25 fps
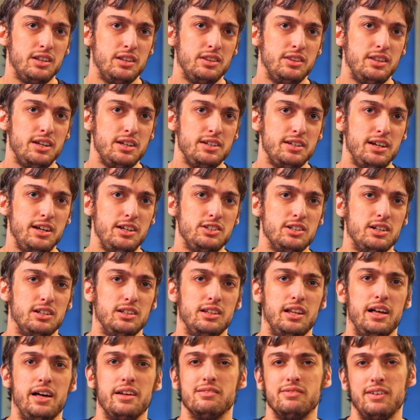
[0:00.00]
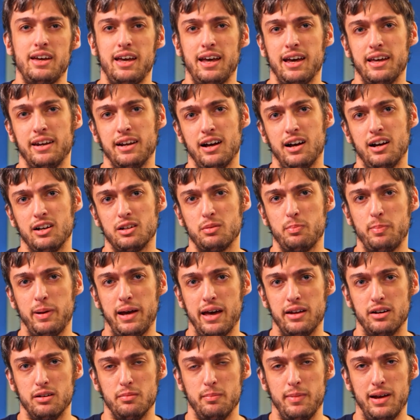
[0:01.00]
they engage in a lot of ad hoc
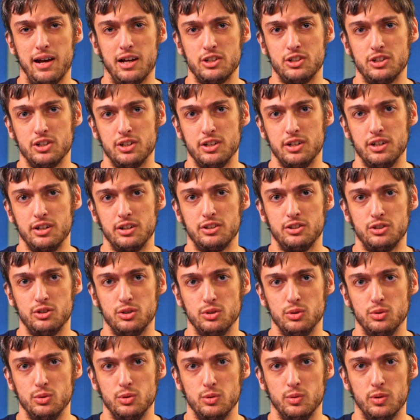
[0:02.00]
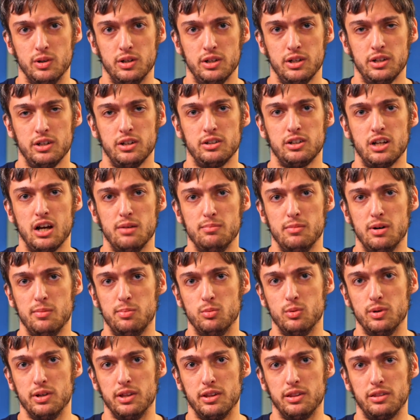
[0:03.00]
pattern matching to come up
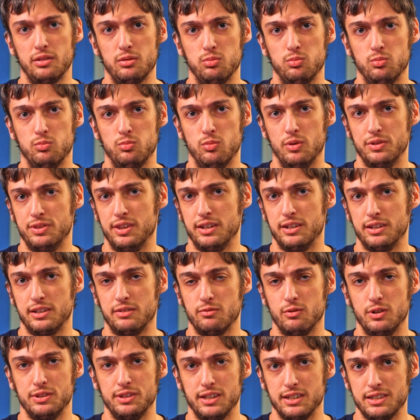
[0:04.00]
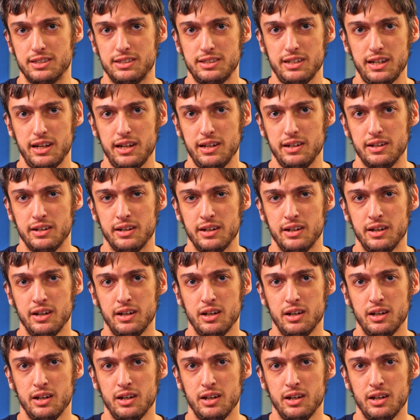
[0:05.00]
with what they say,